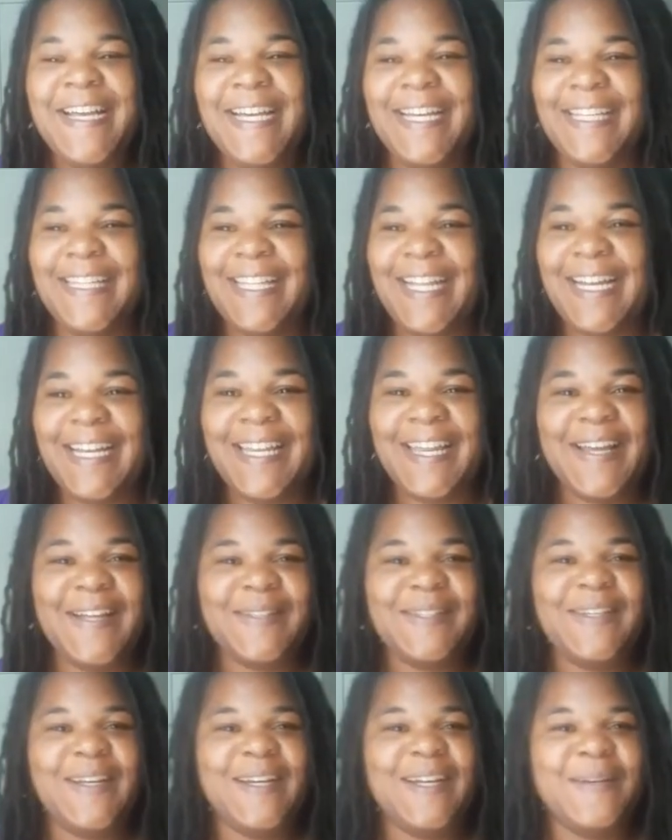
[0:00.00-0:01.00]
A lot of
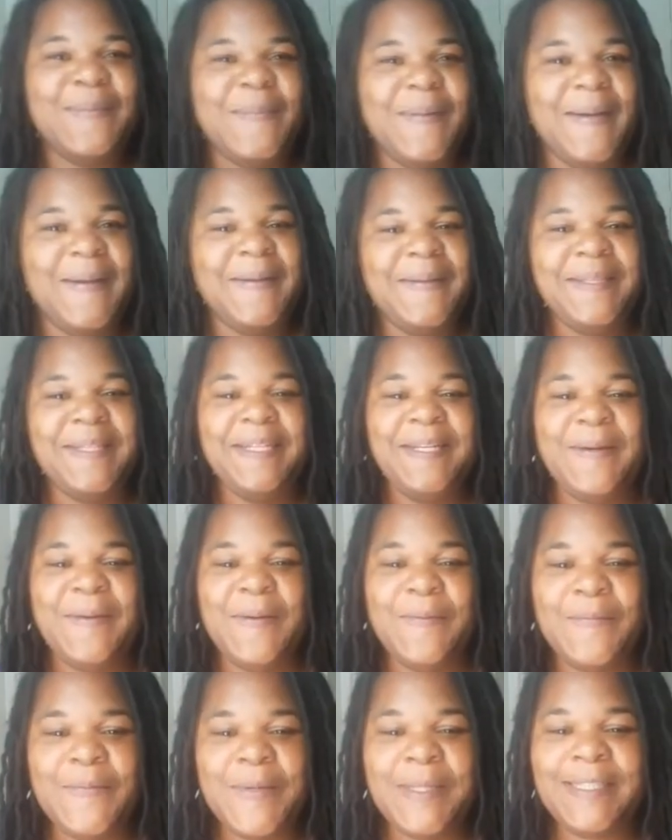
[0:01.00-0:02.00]
y'all talking about, you
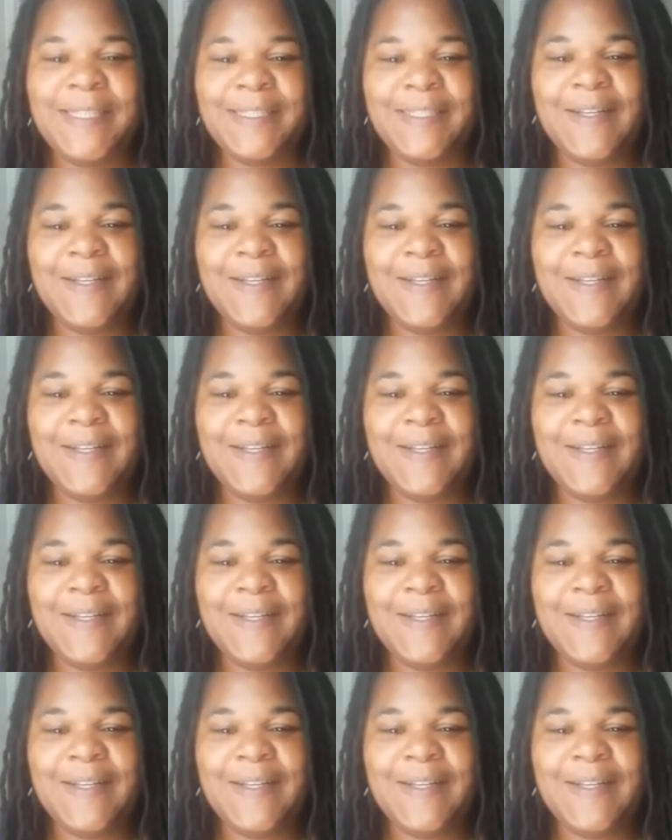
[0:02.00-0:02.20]
know, abortion